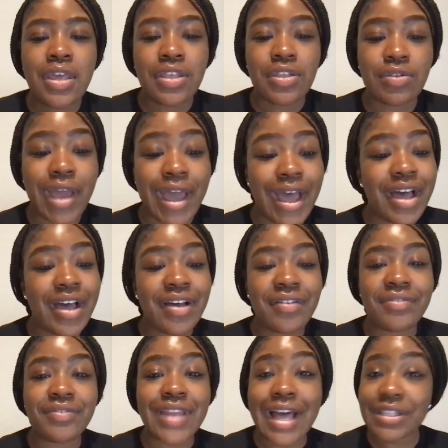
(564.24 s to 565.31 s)
you
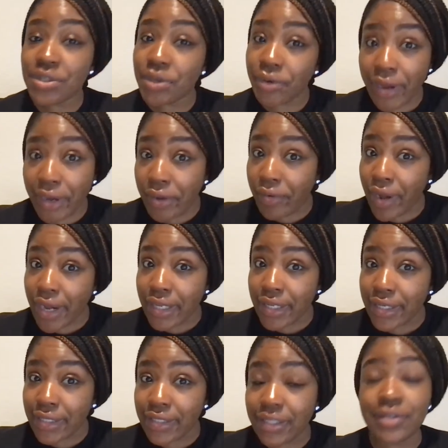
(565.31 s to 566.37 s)
have not so great
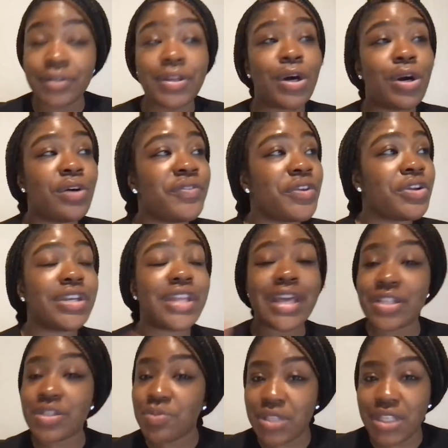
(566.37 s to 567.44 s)
credit, you know, if your debt
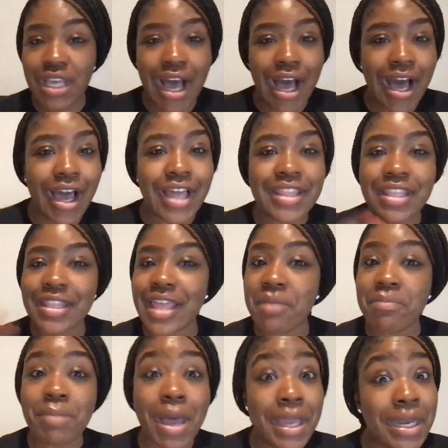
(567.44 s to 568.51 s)
is really high, then
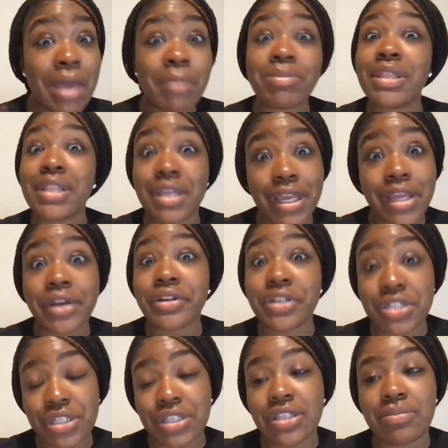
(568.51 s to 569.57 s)
that might not be the
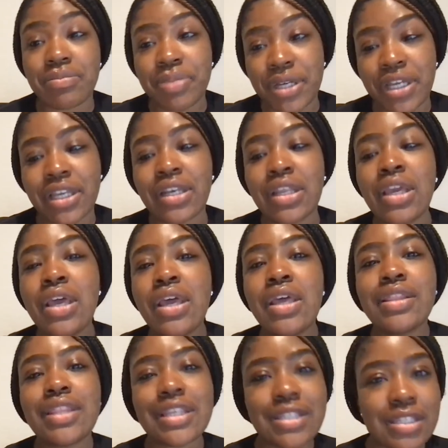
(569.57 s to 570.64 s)
guarantee. But
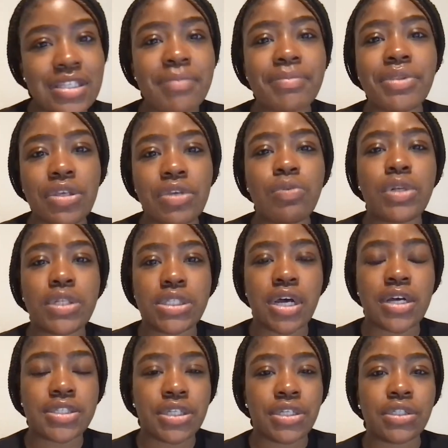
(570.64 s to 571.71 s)
this is something you want to
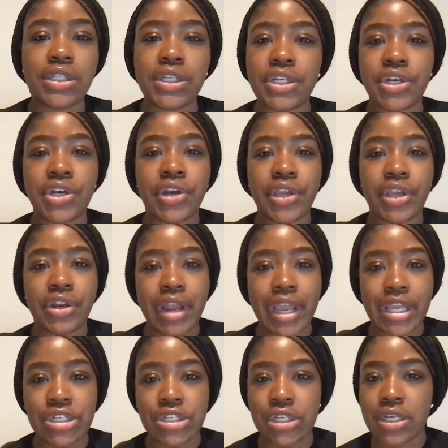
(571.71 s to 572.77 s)
talk to your lender and your
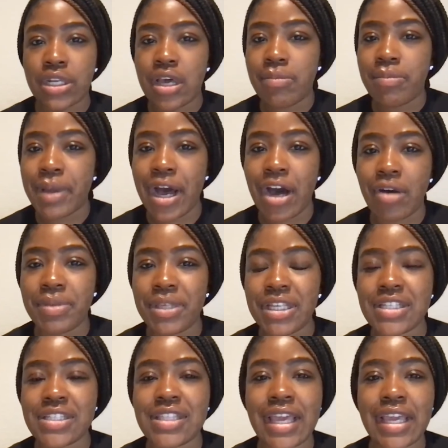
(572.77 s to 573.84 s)
agent about,
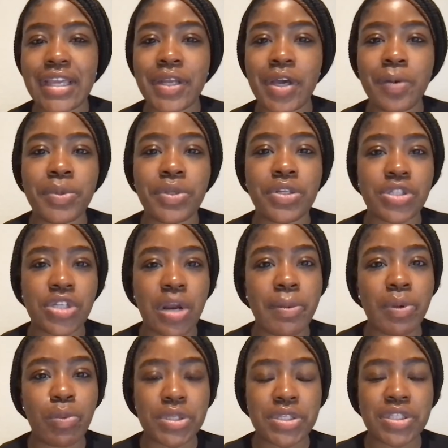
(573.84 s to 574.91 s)
because they can help you
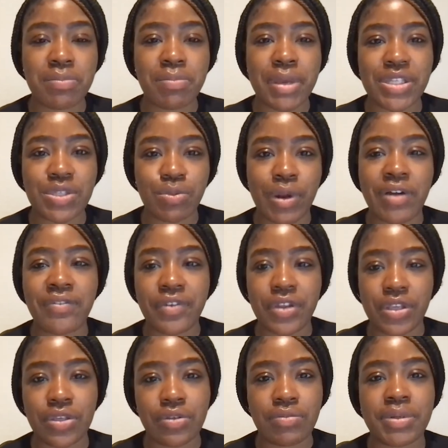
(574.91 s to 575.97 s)
determine what's the best route for
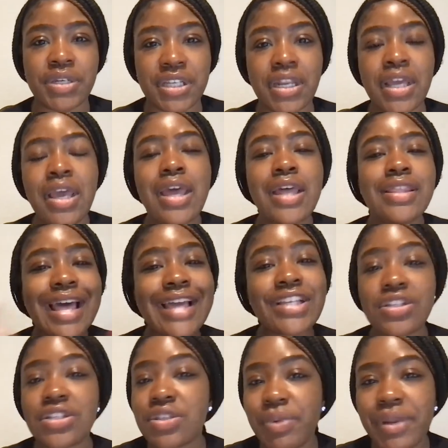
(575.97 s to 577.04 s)
you. But that's
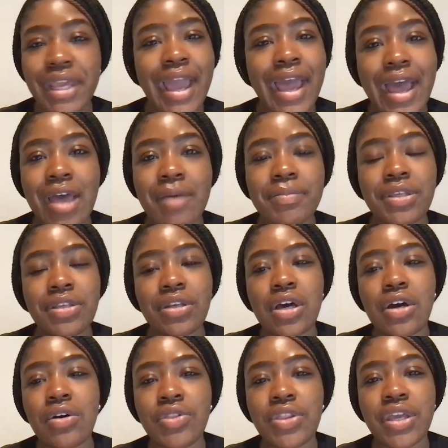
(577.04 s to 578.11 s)
just the recap. You
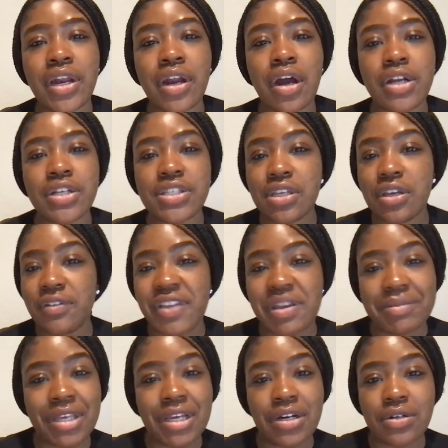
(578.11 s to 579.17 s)
know, there are single
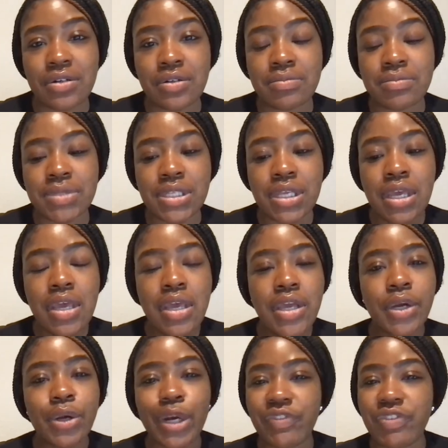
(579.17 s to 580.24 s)
family homes,
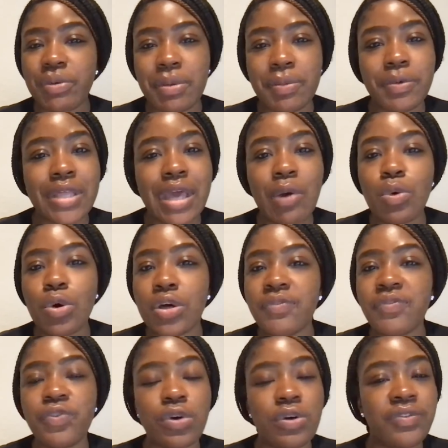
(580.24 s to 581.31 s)
Great for people that want
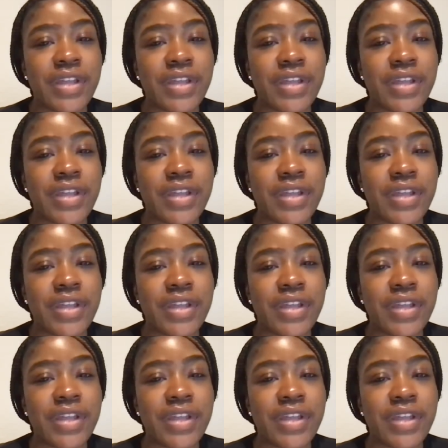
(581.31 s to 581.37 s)
full